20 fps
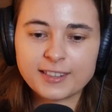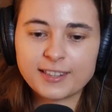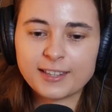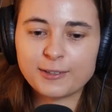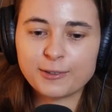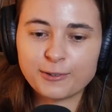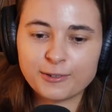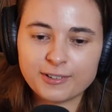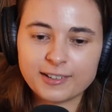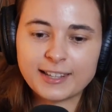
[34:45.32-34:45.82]
that
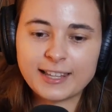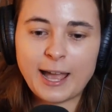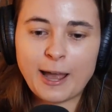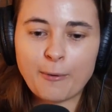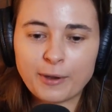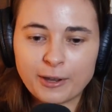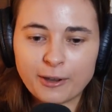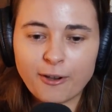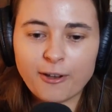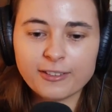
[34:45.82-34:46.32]
you're
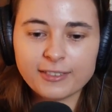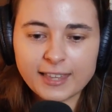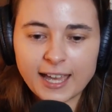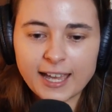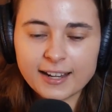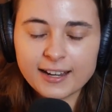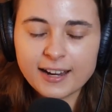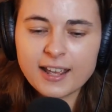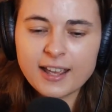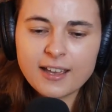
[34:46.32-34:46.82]
allowing all
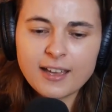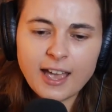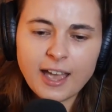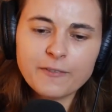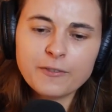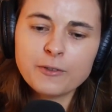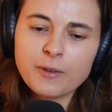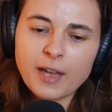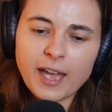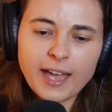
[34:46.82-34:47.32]
that.
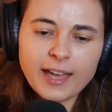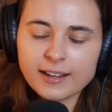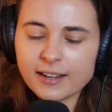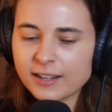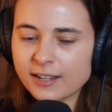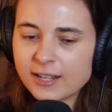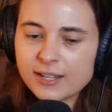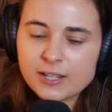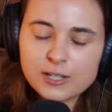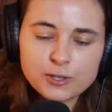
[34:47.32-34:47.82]
Have you had
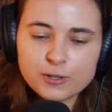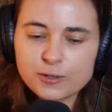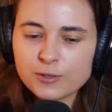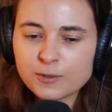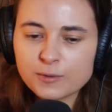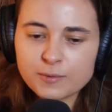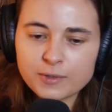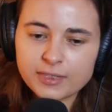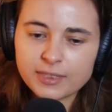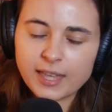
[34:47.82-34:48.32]
any
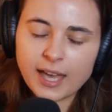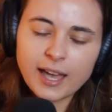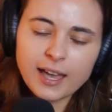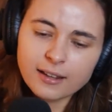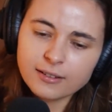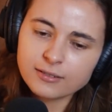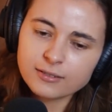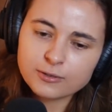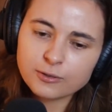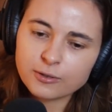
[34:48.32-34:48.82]
issues with
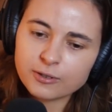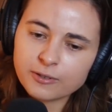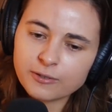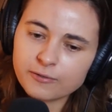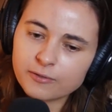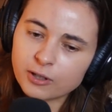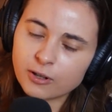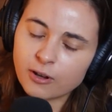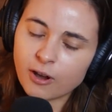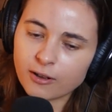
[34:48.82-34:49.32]
that, sort
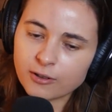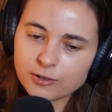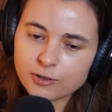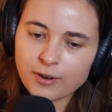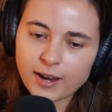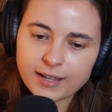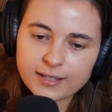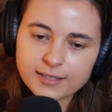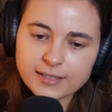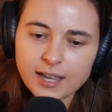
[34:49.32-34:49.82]
of the
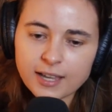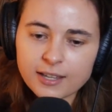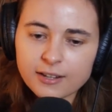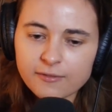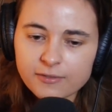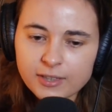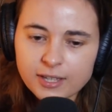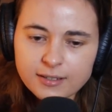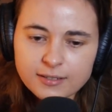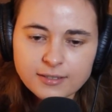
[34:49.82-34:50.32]
contract side of
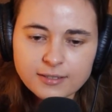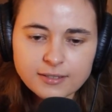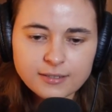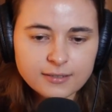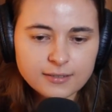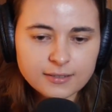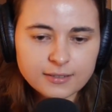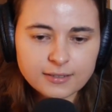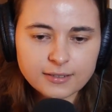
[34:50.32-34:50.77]
things?